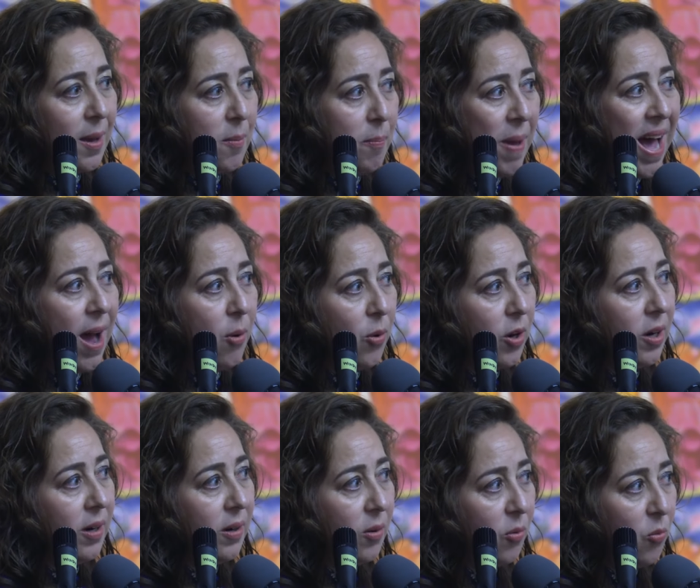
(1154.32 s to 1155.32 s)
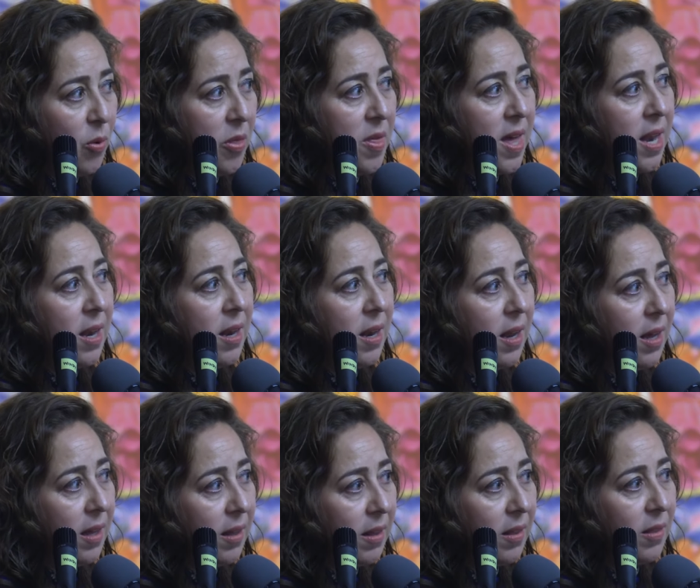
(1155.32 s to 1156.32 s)
power within
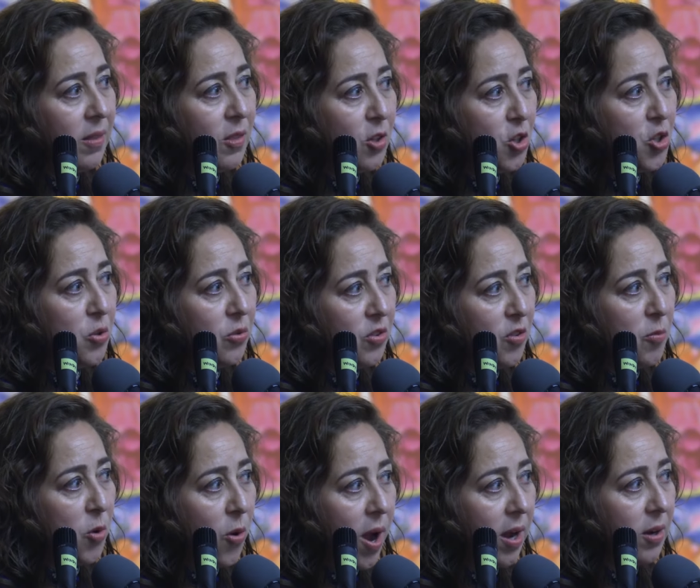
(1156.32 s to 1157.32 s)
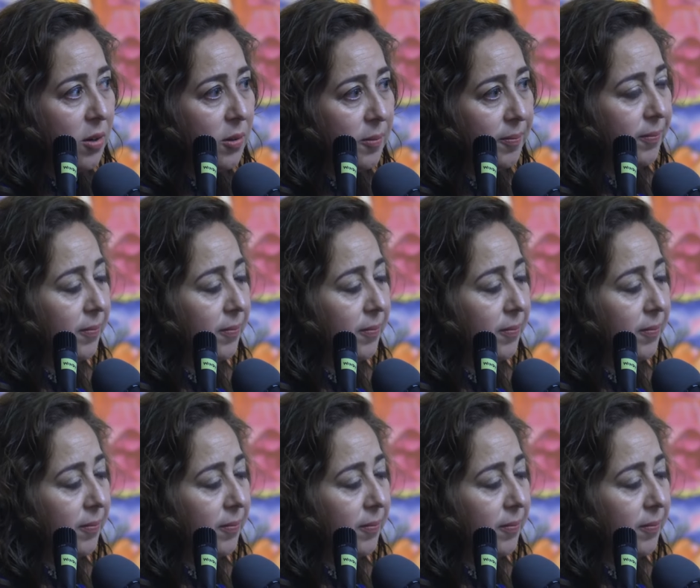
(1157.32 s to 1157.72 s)
the Jews of Morocco.